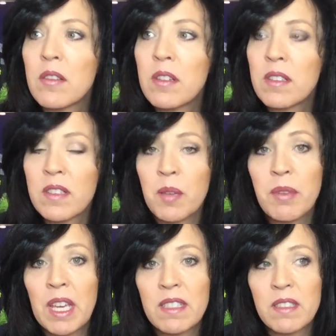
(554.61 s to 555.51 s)
in some
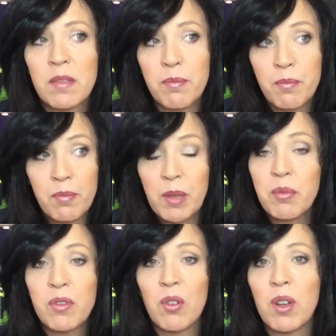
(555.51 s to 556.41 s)
cases,
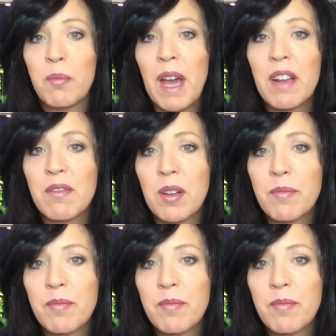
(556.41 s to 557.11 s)
people don't come back from,